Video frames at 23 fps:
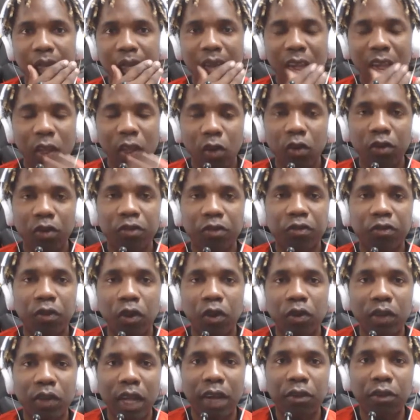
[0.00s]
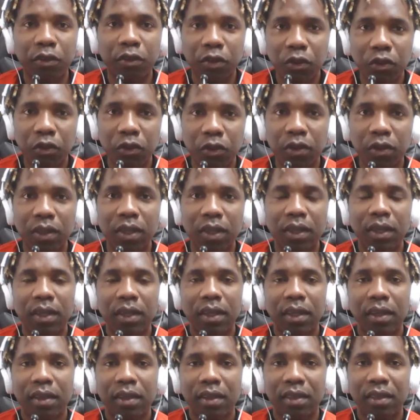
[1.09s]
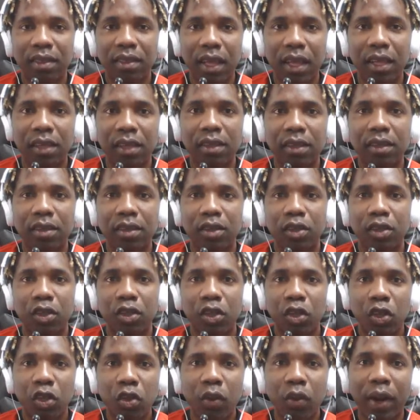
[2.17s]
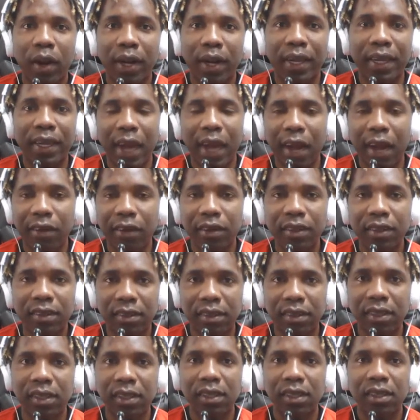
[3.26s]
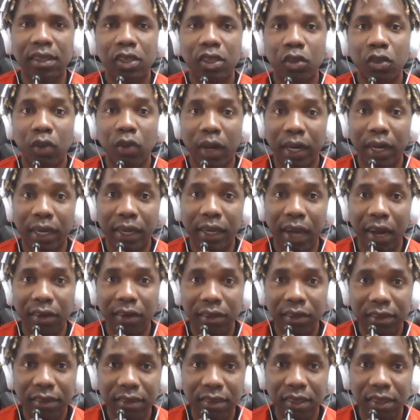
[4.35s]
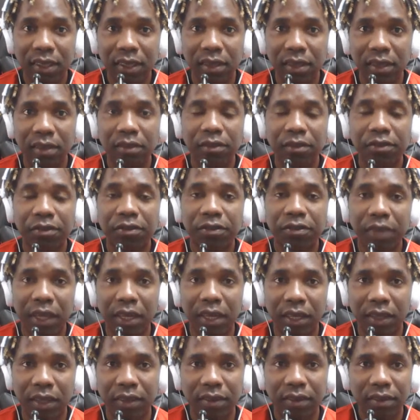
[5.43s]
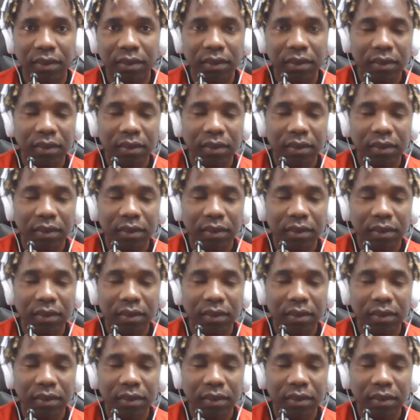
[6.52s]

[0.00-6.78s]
and you don't follow that rule, then you are guaranteeing failures.